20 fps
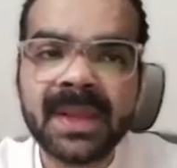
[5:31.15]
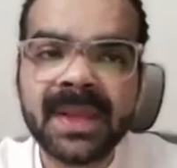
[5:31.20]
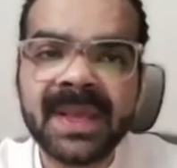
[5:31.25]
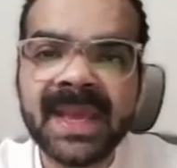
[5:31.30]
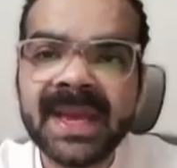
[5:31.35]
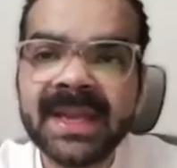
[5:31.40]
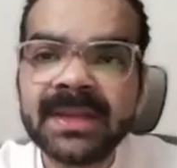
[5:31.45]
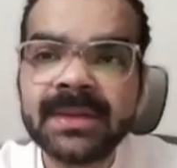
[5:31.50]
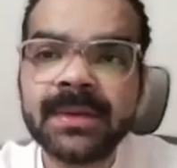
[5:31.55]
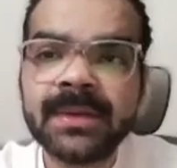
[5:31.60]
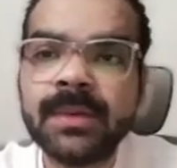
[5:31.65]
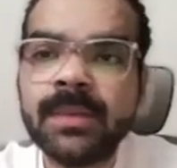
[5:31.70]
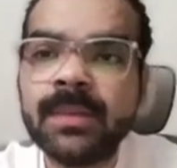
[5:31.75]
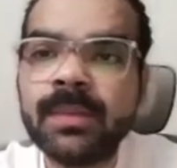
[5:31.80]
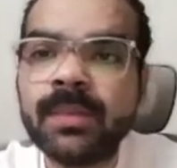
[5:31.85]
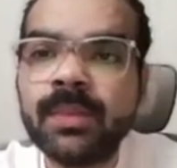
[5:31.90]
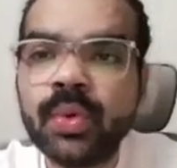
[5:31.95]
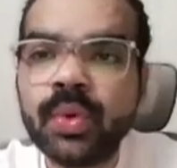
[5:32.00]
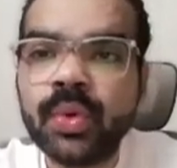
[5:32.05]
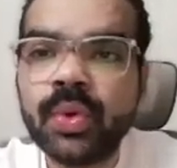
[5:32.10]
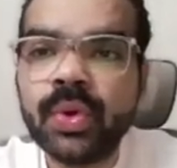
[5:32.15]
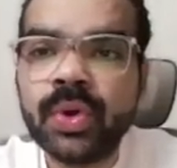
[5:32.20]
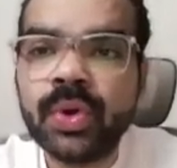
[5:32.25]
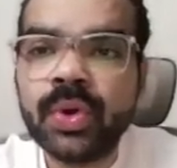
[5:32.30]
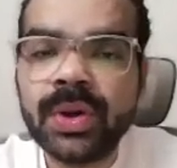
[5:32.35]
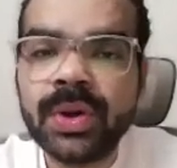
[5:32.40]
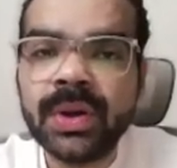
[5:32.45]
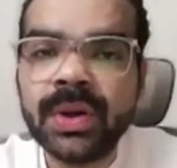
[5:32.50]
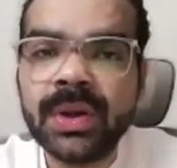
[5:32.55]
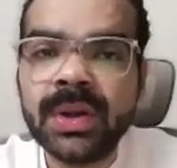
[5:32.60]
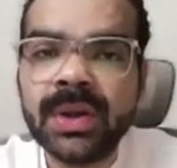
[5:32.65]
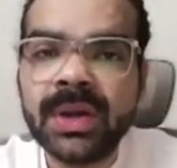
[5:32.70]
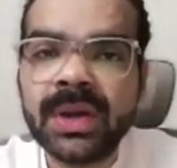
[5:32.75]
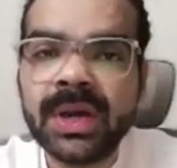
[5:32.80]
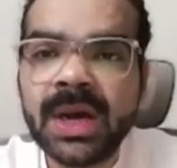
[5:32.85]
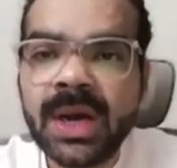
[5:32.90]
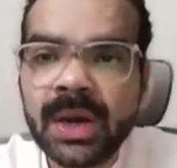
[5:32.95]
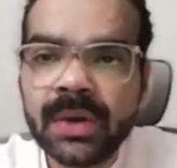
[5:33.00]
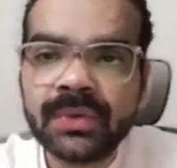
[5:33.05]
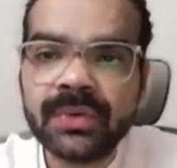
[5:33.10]
get more
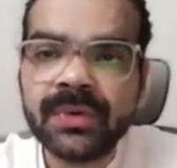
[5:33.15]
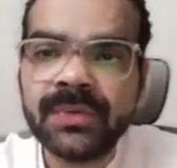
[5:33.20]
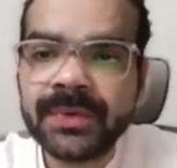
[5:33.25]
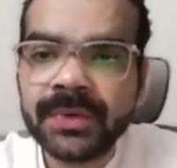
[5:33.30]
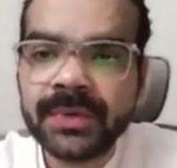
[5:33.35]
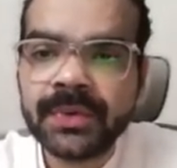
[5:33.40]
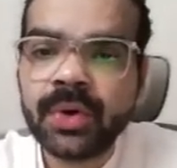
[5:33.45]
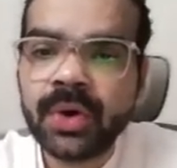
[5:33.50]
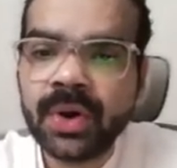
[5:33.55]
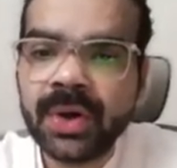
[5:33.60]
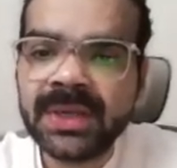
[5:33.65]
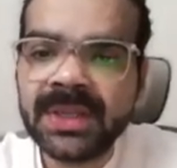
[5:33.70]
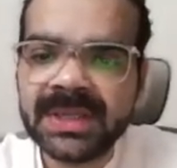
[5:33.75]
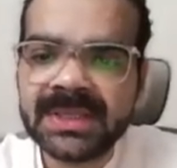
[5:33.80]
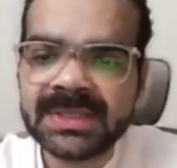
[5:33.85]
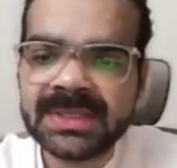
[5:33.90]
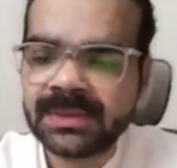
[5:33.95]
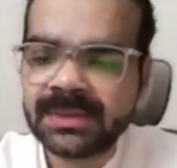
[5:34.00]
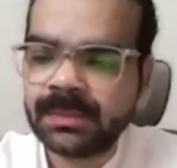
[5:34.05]
out of your audience.